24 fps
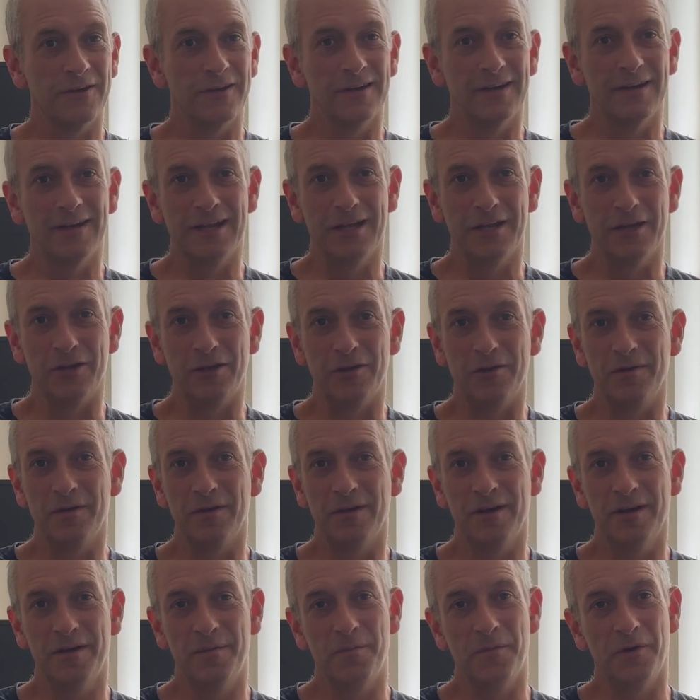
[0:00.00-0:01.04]
Hello,
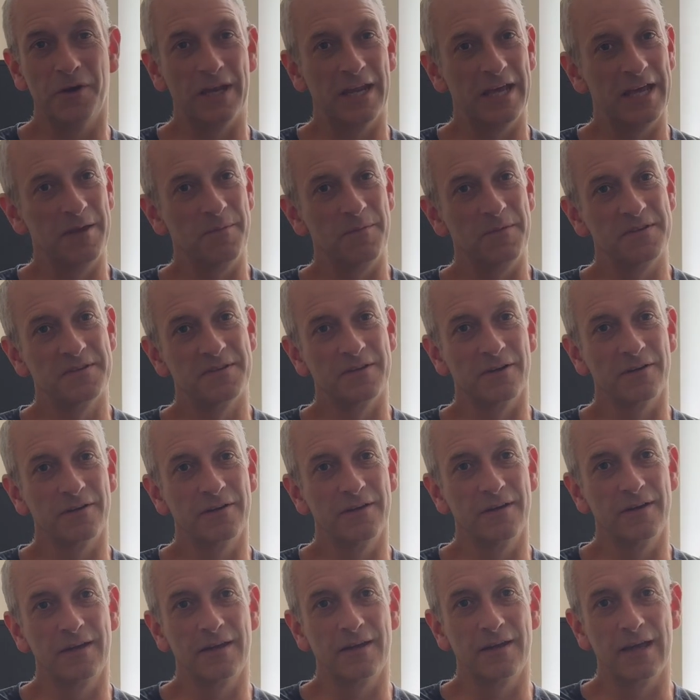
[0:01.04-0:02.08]
my name is
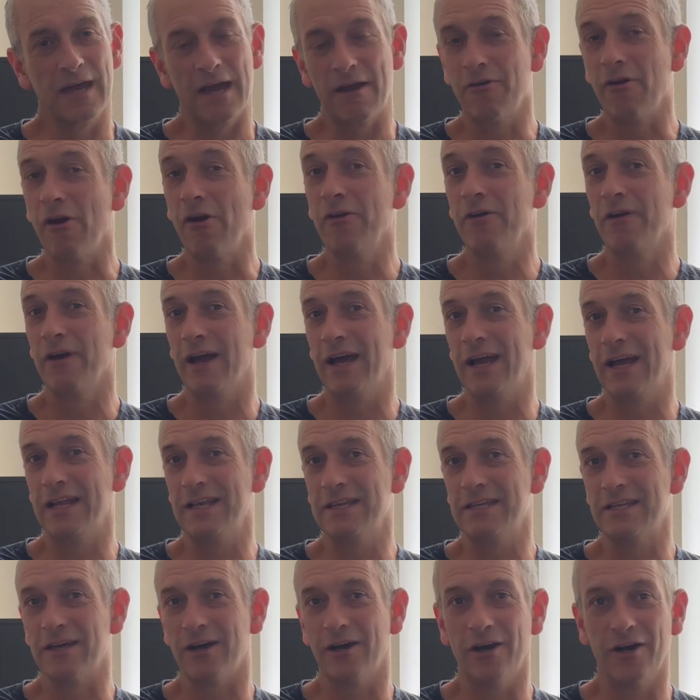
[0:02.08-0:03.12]
Duncan Garrow
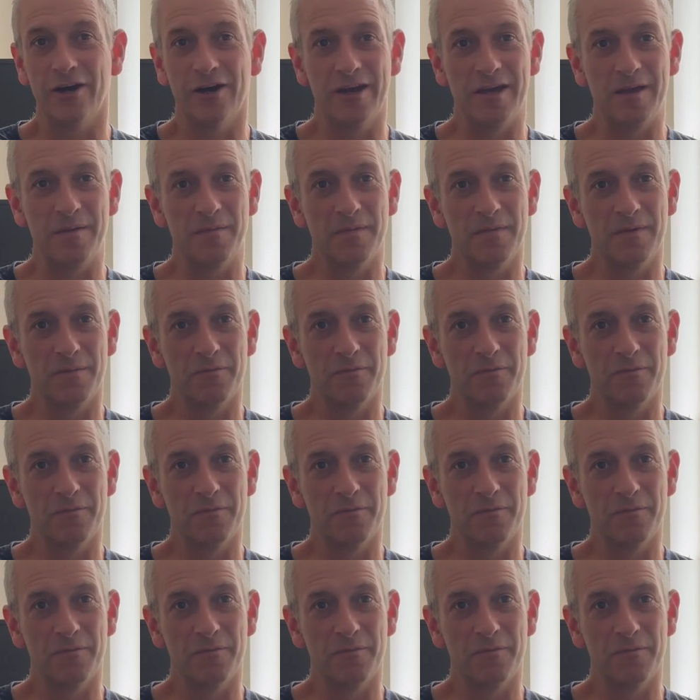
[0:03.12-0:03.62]
and I'm